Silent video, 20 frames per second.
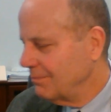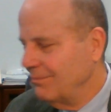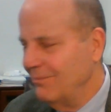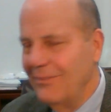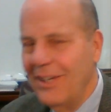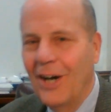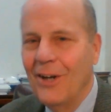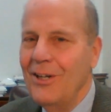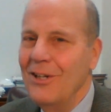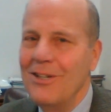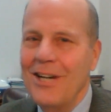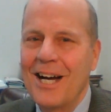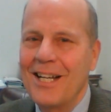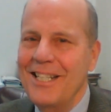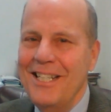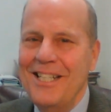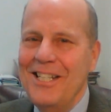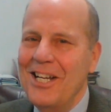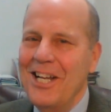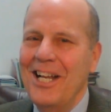No, you're
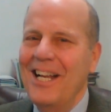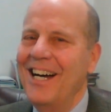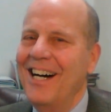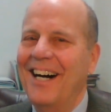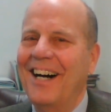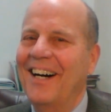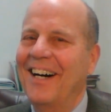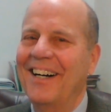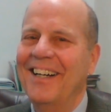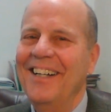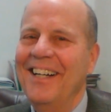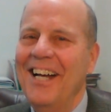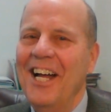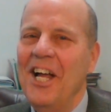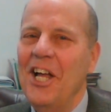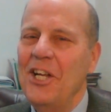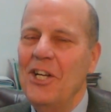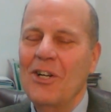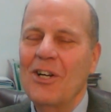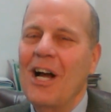not, uh-uh.
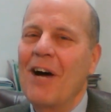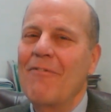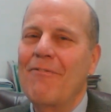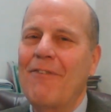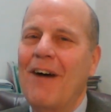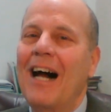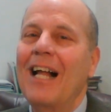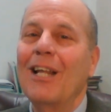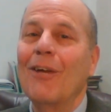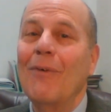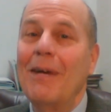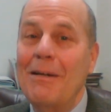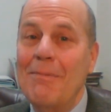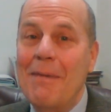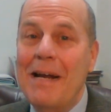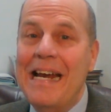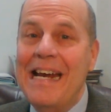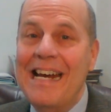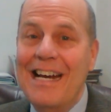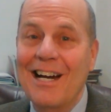you're not following
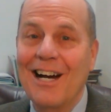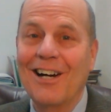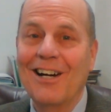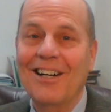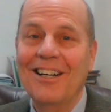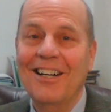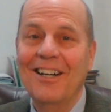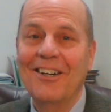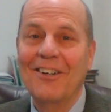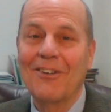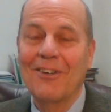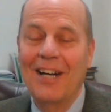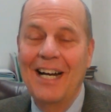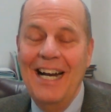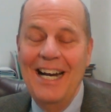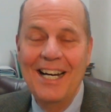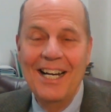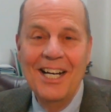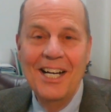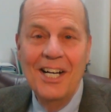me here,
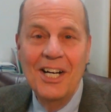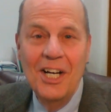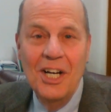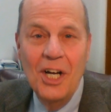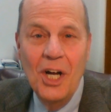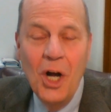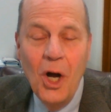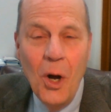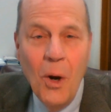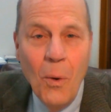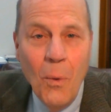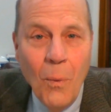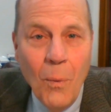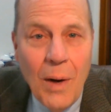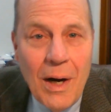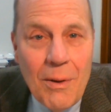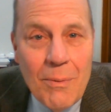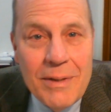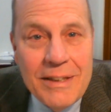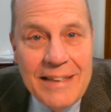right?
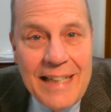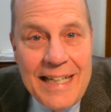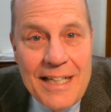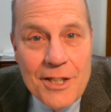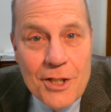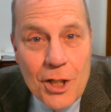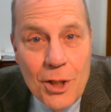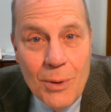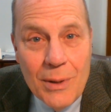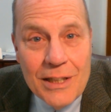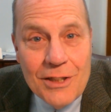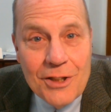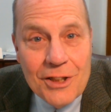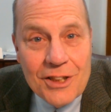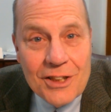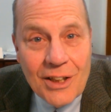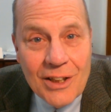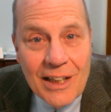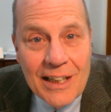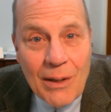What was he doing
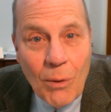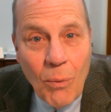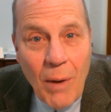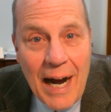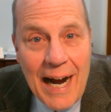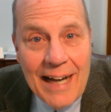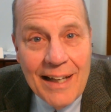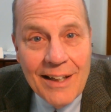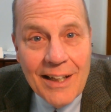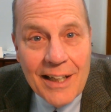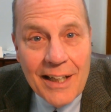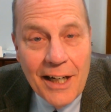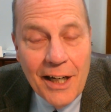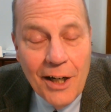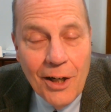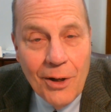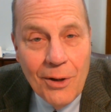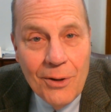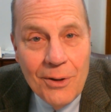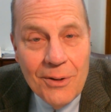just a little while
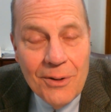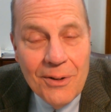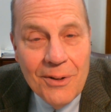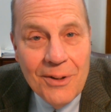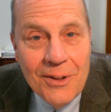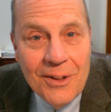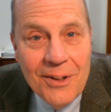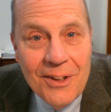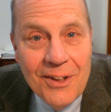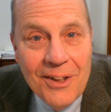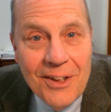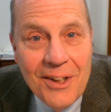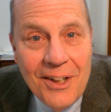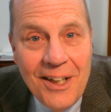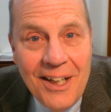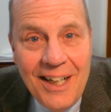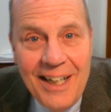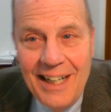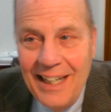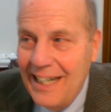ago?
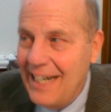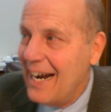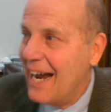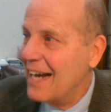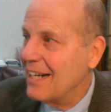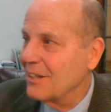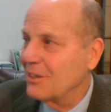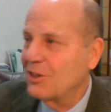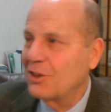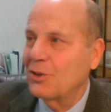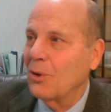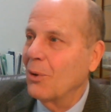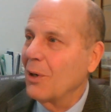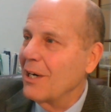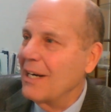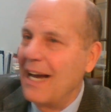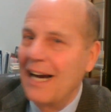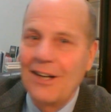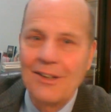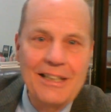He had his
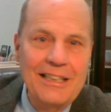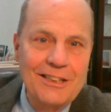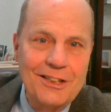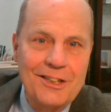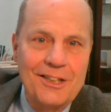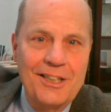sword out and he's